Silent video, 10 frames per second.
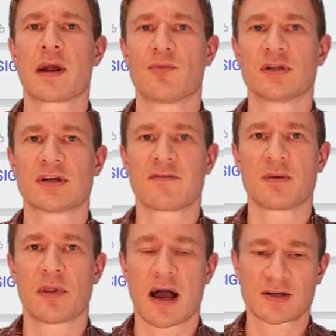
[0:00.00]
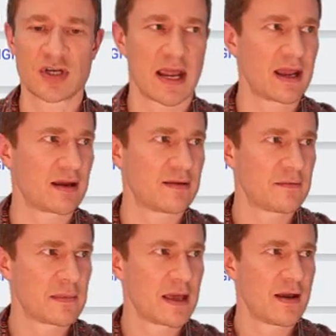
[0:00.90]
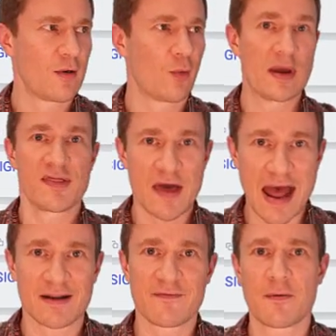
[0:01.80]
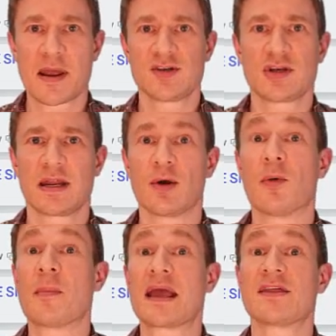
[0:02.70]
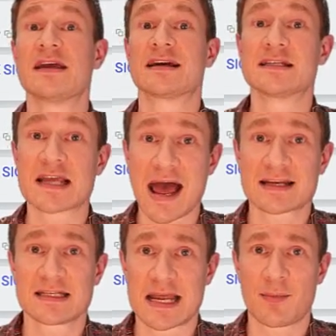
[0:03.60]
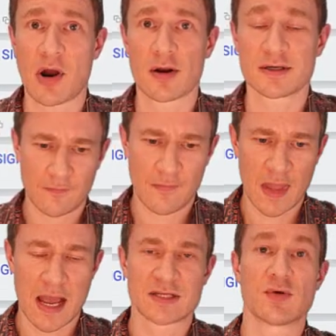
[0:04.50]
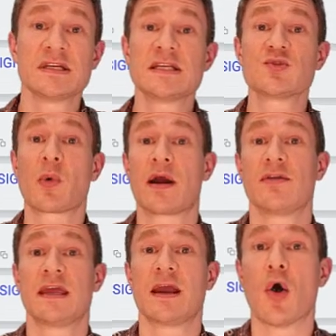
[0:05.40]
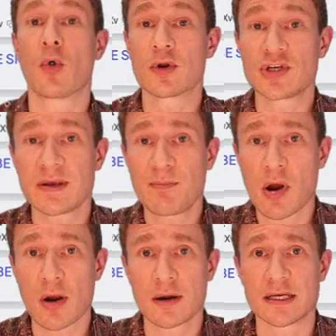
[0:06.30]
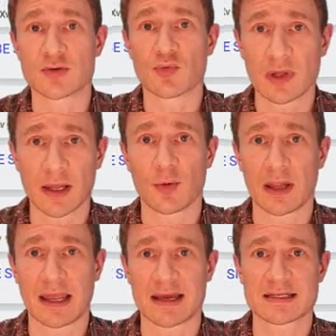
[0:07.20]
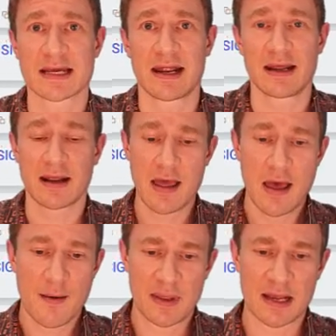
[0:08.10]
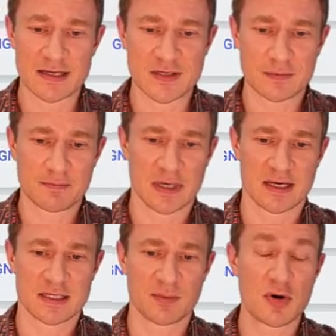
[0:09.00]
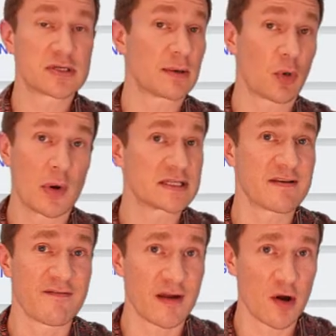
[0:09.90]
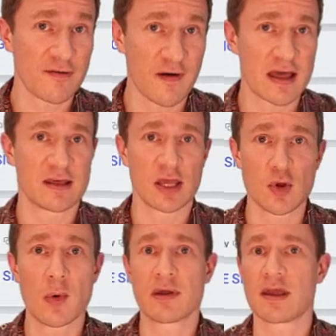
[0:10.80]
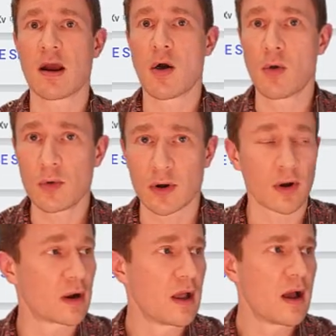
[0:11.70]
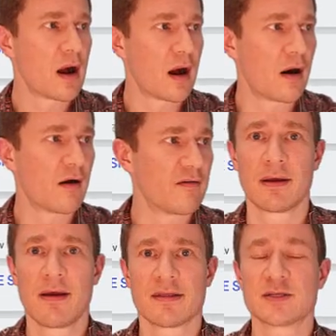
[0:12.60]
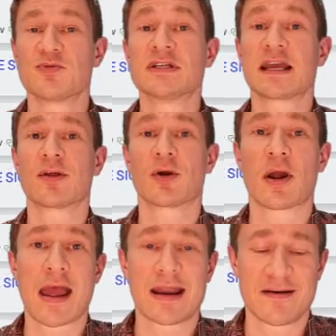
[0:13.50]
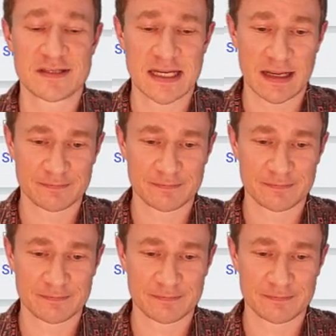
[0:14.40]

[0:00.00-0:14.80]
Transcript: runs off the blockchain, with that information, it will make the exact same art. And so this is where the ownership part is really, really exciting because uh, suppose someone wants to verify that you are the owner of this particular NFT.